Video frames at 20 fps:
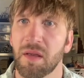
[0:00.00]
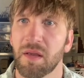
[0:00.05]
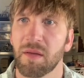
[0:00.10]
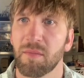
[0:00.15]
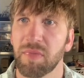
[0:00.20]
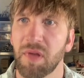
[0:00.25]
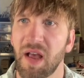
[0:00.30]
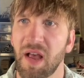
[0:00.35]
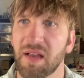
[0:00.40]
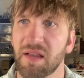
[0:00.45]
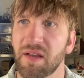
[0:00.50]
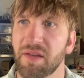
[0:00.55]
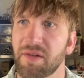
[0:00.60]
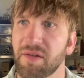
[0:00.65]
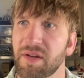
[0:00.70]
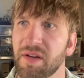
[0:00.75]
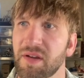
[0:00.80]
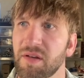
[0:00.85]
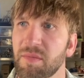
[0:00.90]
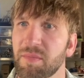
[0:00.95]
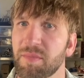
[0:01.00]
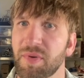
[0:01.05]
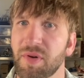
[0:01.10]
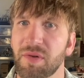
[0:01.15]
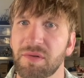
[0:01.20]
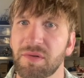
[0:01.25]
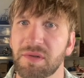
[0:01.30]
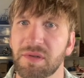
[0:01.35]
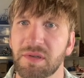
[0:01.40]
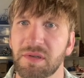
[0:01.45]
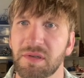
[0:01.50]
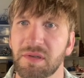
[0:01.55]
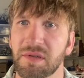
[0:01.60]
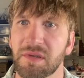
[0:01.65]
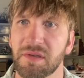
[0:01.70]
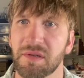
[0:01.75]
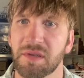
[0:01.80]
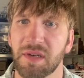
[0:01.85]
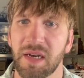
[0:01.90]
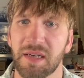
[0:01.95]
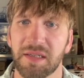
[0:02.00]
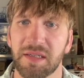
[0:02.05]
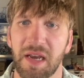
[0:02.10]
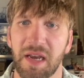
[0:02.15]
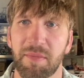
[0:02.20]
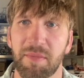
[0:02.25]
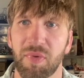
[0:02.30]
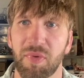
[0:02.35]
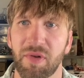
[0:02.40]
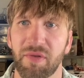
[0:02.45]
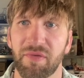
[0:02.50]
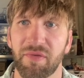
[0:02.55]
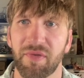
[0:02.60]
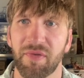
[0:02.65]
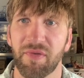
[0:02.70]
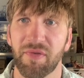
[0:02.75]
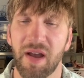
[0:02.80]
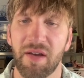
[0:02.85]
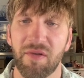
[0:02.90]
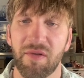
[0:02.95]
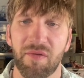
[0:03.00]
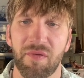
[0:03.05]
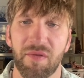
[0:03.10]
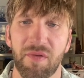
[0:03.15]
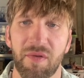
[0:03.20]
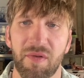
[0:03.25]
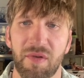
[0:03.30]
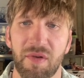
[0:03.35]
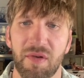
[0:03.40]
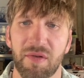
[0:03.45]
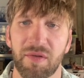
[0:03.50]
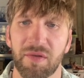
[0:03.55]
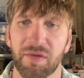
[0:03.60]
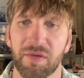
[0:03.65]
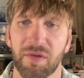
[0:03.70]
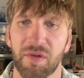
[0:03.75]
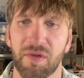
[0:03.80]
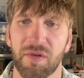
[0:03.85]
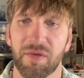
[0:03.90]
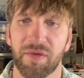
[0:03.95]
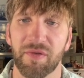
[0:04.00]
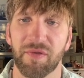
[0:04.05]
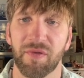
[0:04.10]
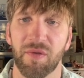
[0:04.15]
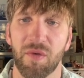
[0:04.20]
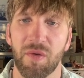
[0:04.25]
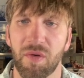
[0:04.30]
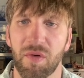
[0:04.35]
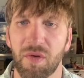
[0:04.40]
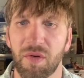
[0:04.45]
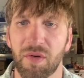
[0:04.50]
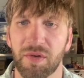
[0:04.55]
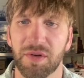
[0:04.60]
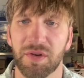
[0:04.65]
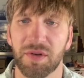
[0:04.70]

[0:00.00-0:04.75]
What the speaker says: Black leather heeled boots, size 8.5, sold for